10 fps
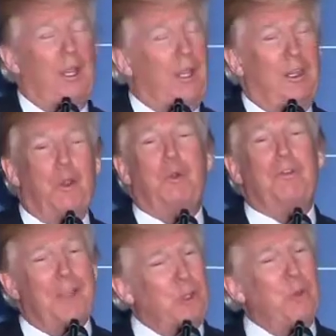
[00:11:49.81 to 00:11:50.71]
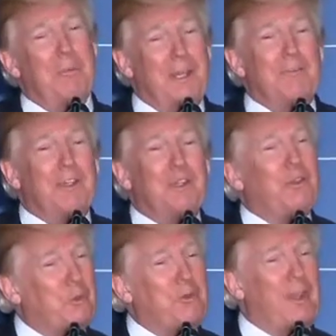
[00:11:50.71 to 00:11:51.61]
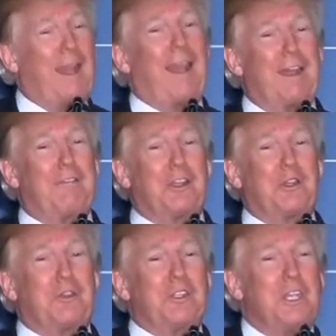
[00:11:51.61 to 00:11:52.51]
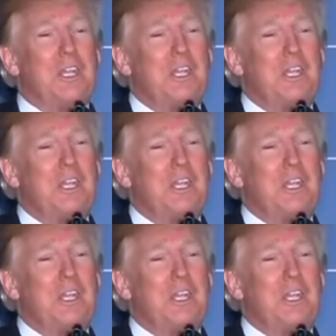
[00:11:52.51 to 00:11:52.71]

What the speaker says: They think we've had too many victories. We've had a lot of victories.